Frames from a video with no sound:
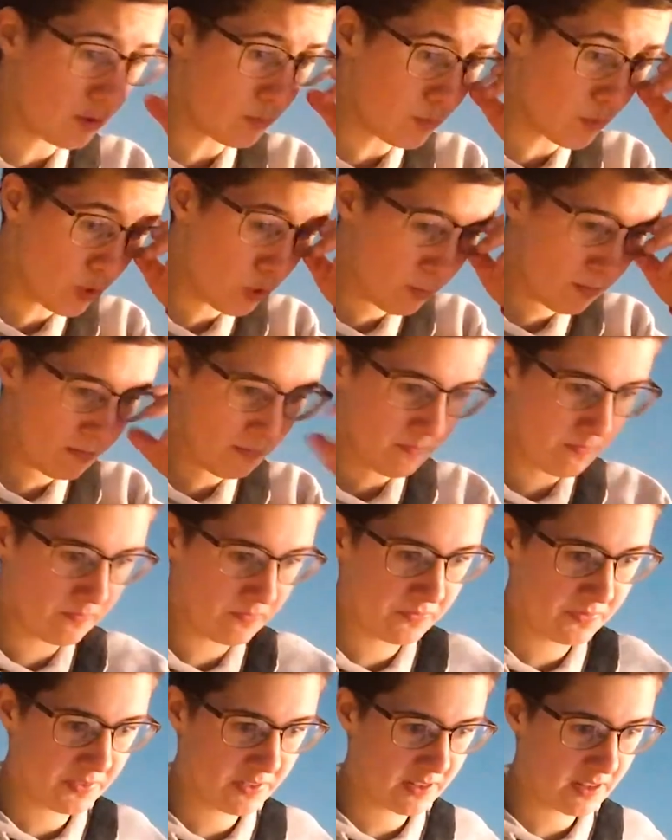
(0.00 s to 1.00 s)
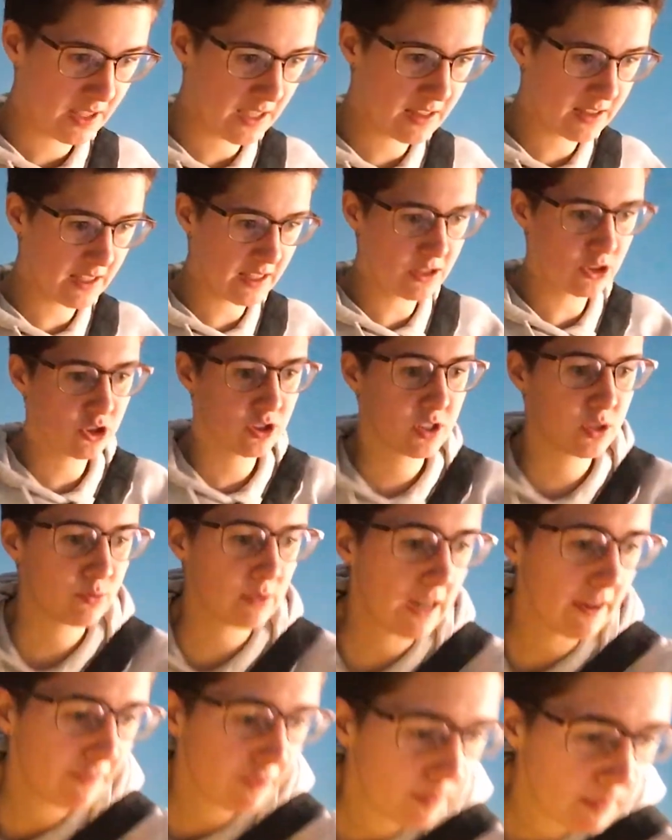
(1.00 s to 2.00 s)
the room and then just
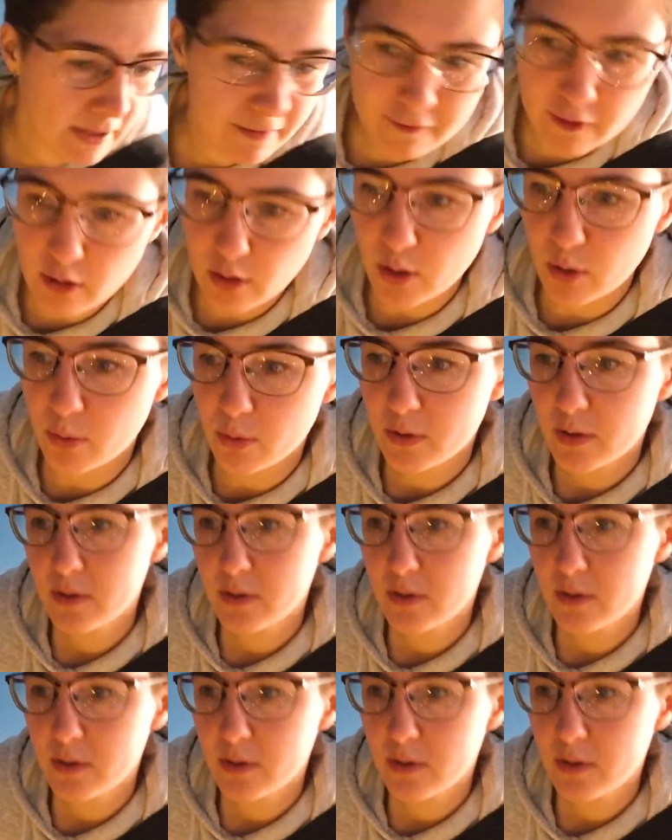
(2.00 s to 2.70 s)
try for my photo.